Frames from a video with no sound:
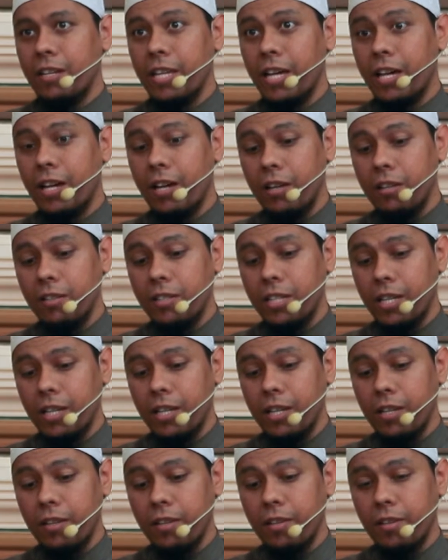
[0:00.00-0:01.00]
The,
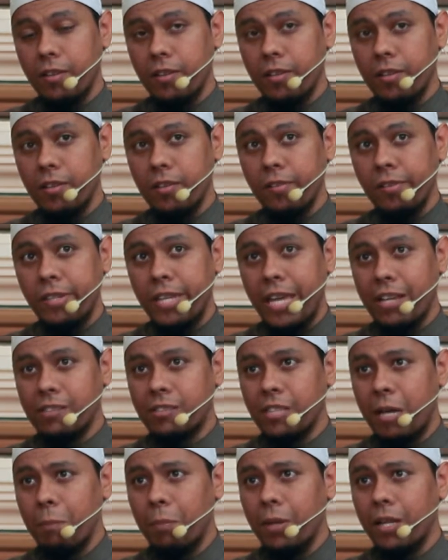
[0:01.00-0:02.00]
the, the
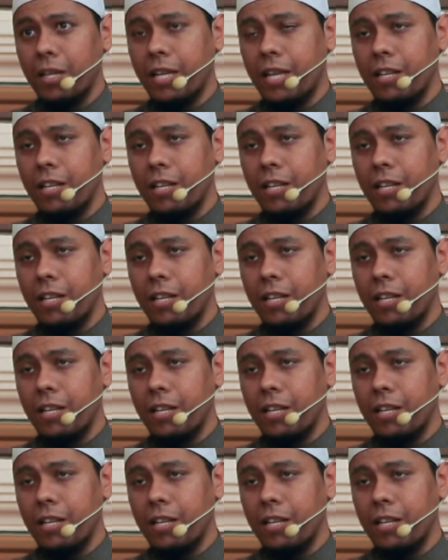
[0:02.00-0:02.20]
example